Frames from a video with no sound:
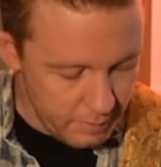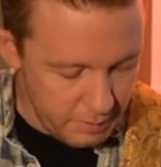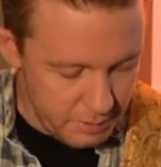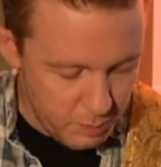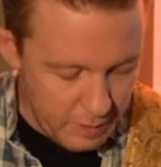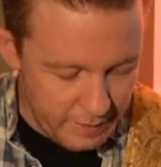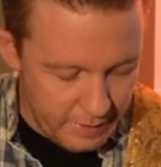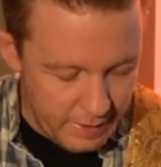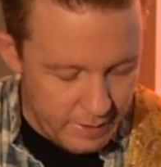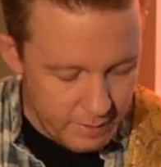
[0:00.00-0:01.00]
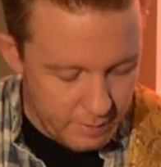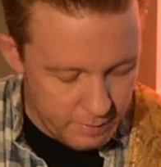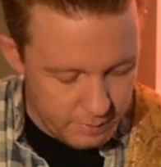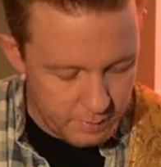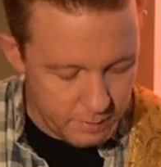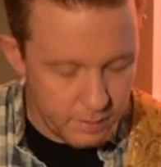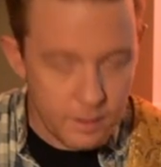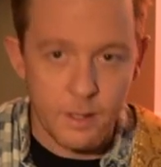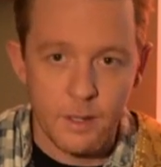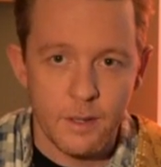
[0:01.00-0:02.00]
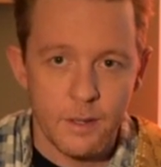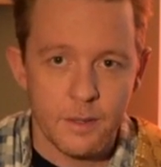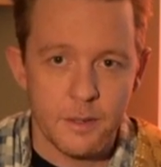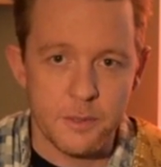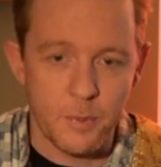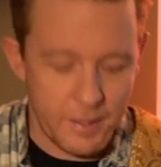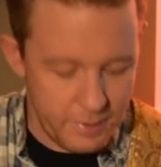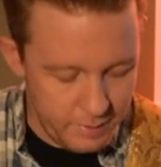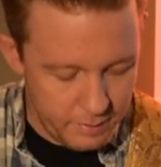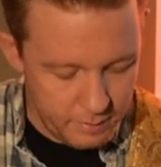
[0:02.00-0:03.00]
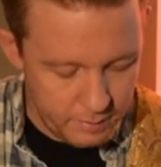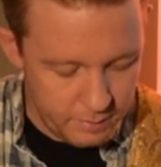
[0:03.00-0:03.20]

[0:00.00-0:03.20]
There's one there, there's one there.